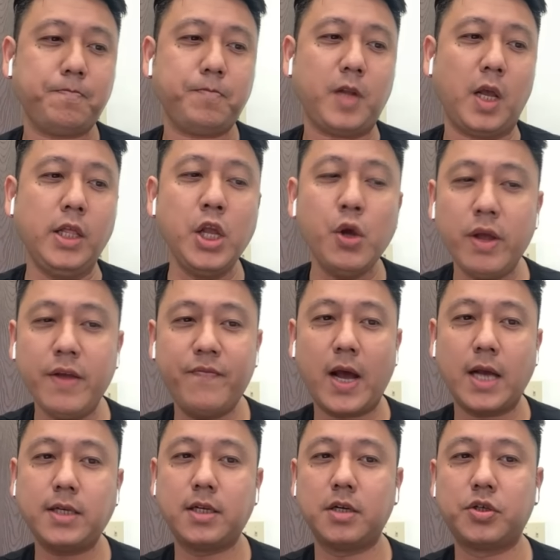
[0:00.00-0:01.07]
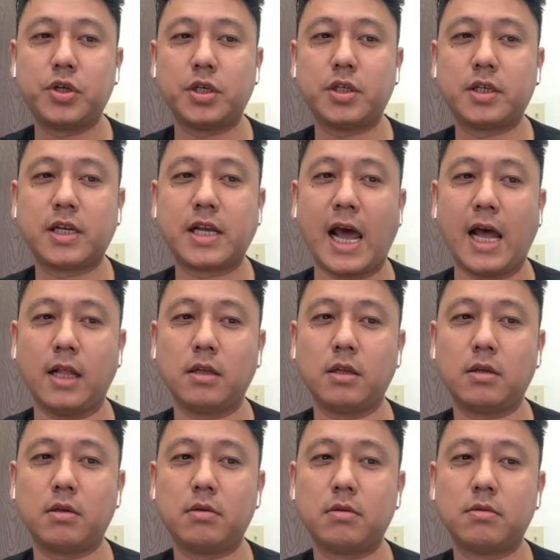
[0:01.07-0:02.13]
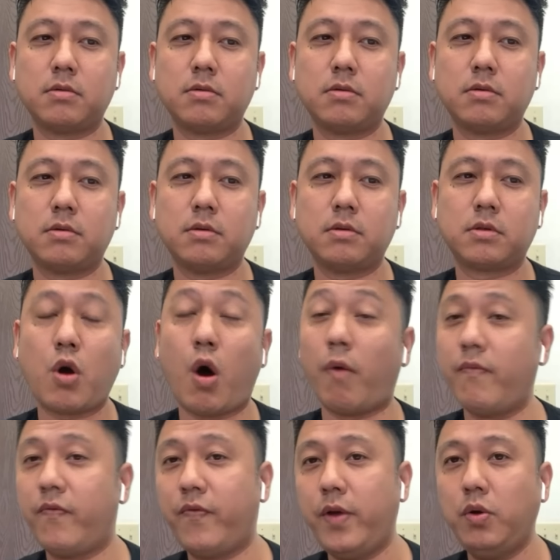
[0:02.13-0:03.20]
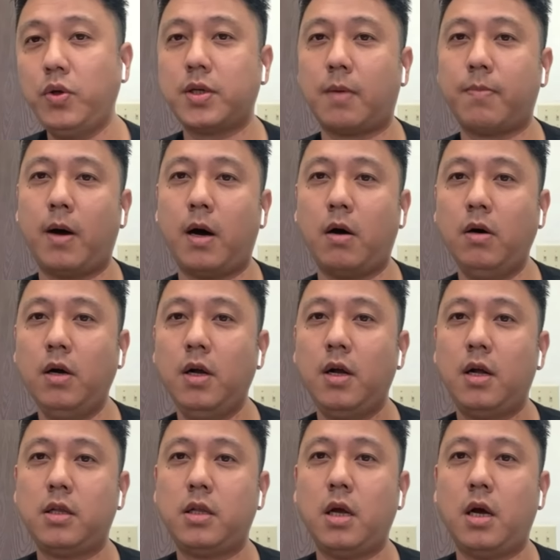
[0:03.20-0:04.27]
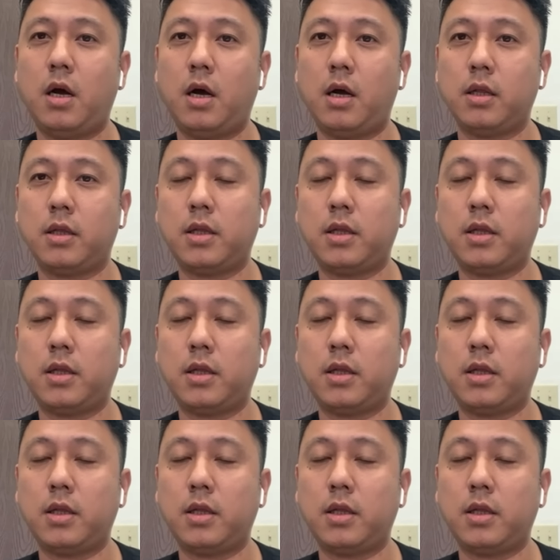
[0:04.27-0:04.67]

new investors just get confused about the